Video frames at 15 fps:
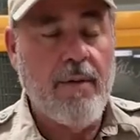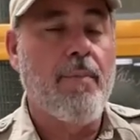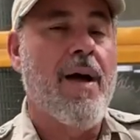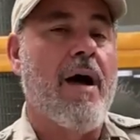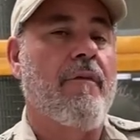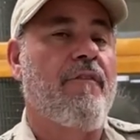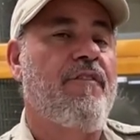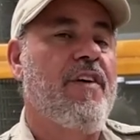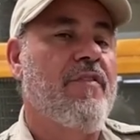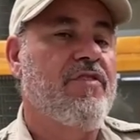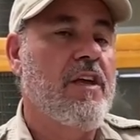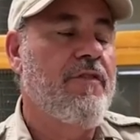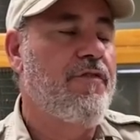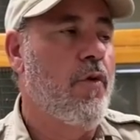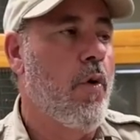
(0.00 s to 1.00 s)
about
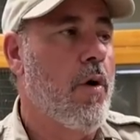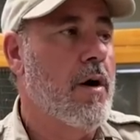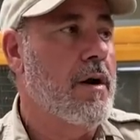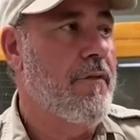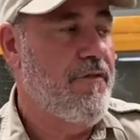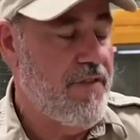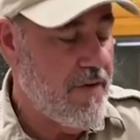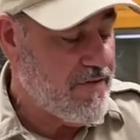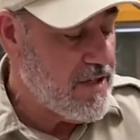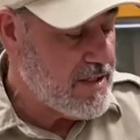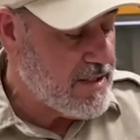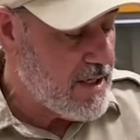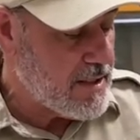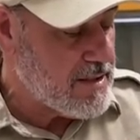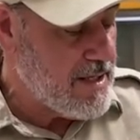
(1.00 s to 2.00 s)
54 to
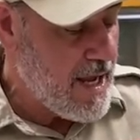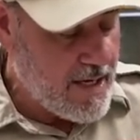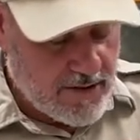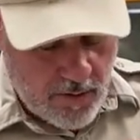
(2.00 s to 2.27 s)
56 days